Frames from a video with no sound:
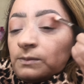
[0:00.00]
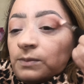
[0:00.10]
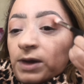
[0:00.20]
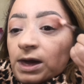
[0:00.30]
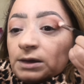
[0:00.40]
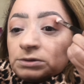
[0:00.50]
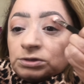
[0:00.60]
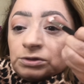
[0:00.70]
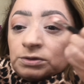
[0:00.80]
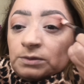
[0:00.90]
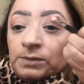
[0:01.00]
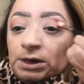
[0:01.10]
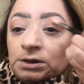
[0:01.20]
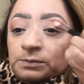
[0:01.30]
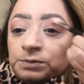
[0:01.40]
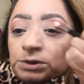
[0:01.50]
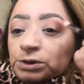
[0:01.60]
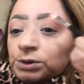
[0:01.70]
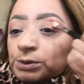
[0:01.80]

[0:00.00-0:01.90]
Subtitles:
back to the makeup look.